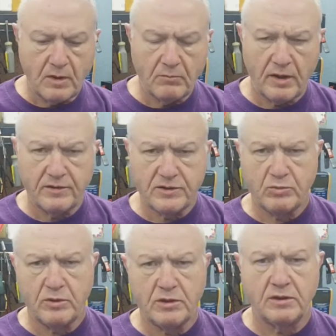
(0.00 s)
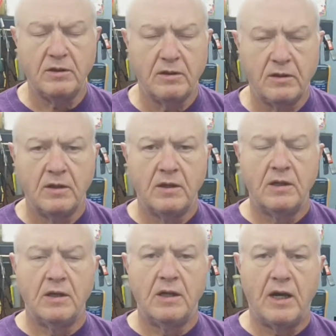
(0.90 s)
by this weekend,
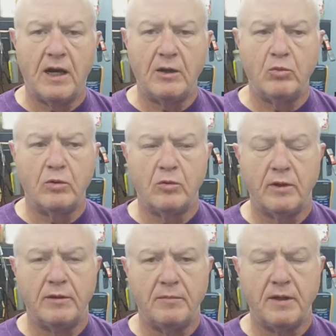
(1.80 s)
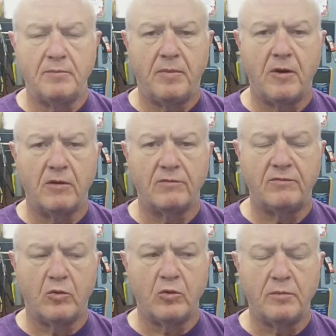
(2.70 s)
I will go ahead and make part
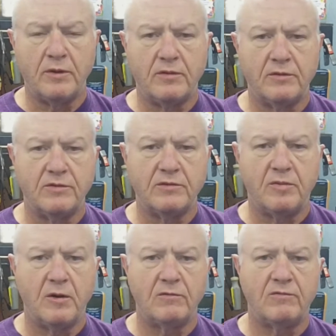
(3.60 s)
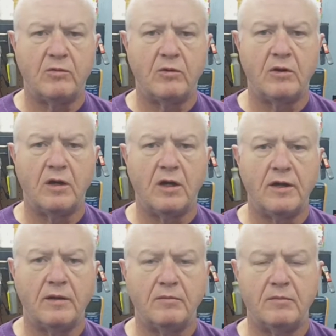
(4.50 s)
4, because in part 4 I
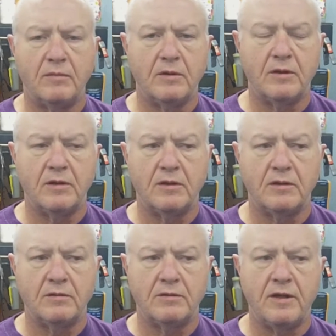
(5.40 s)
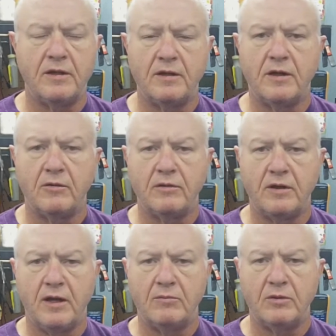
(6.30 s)
am taking care of the
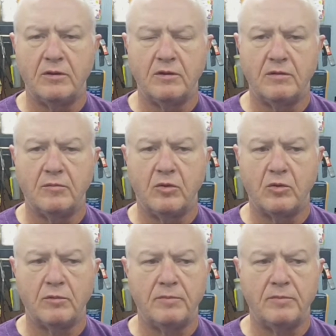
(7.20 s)
cabinet, the broken